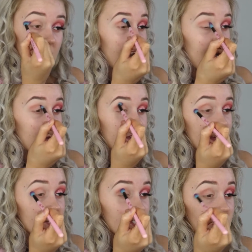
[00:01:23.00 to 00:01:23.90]
And now with
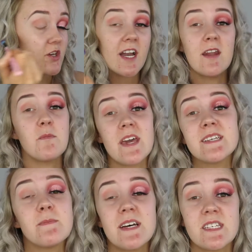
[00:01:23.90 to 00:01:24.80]
this, you can be
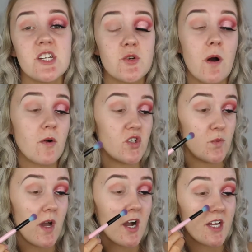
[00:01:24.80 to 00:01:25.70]
as messy as you want
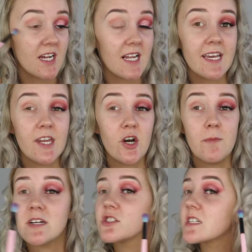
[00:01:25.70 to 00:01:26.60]
because we are going to clean
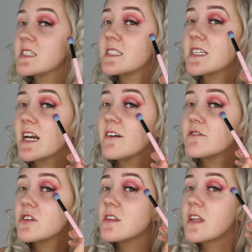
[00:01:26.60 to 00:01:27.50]
up. As you can see,
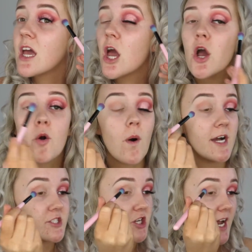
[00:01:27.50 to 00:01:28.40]
I've done
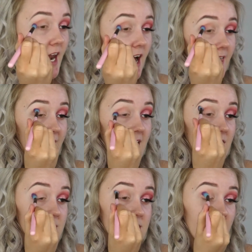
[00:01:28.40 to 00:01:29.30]
quite a straight line
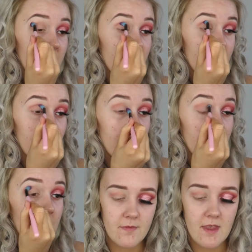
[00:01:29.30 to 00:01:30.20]
there.
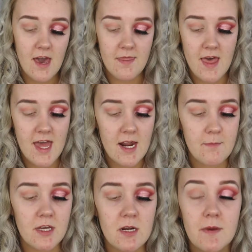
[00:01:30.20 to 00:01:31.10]
And then
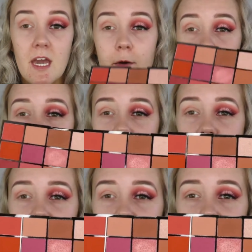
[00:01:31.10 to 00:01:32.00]
I'm going to be going on
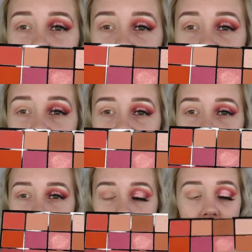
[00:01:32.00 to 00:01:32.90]
to the lightest shade
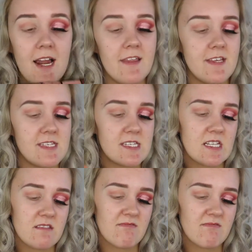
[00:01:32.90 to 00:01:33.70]
in the palette. This is